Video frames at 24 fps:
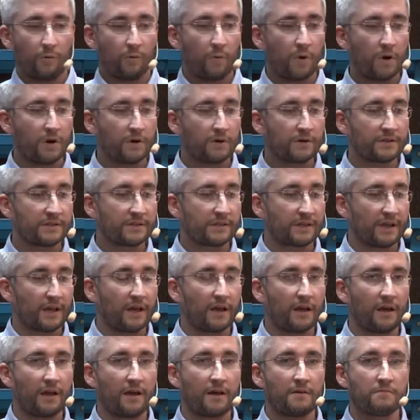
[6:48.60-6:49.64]
was
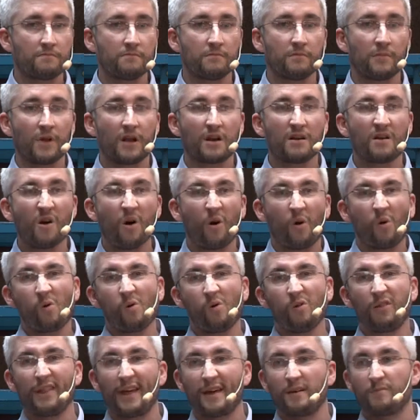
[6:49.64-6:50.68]
Um, not
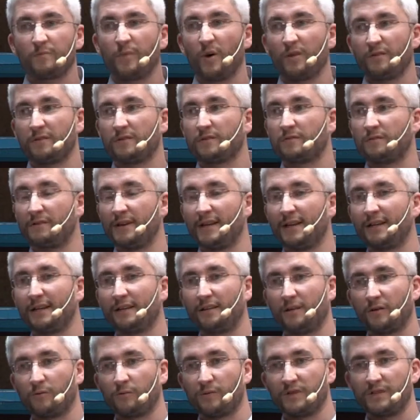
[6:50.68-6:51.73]
all that bothered, really,
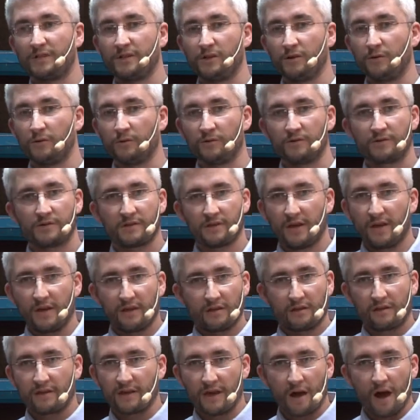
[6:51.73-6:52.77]
that we'd used
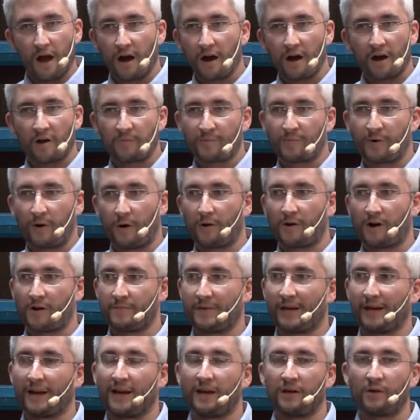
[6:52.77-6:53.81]
the R
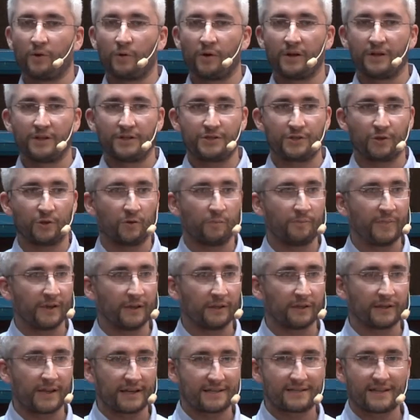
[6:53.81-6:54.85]
programming language or
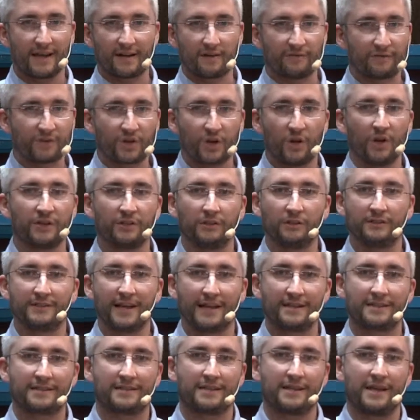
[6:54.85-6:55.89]
built a set of kernel
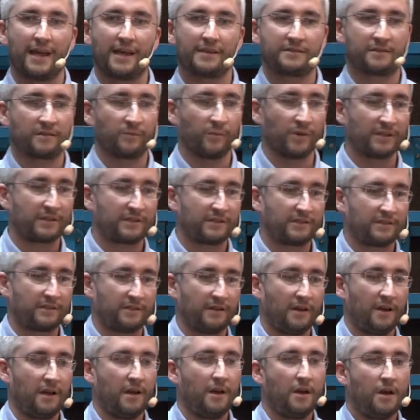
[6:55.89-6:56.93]
density estimates.
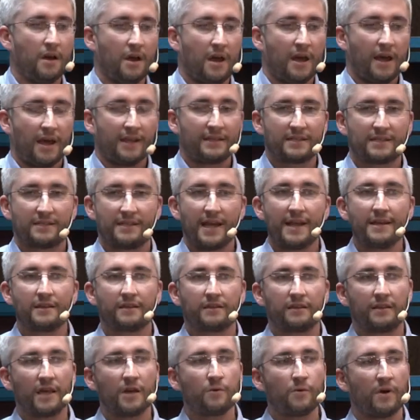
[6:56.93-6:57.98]
Instead,
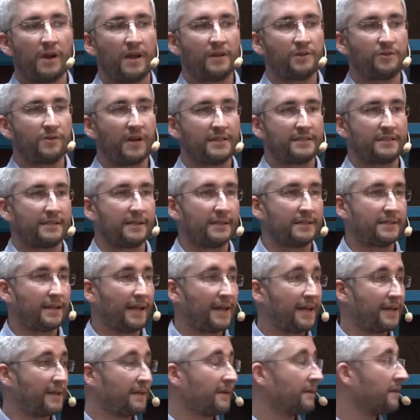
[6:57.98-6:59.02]
they were interested
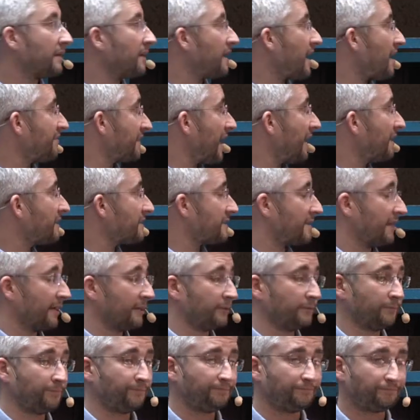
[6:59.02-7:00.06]
in
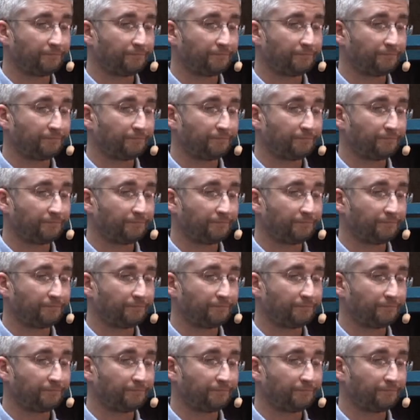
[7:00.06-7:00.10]
Afghanistan.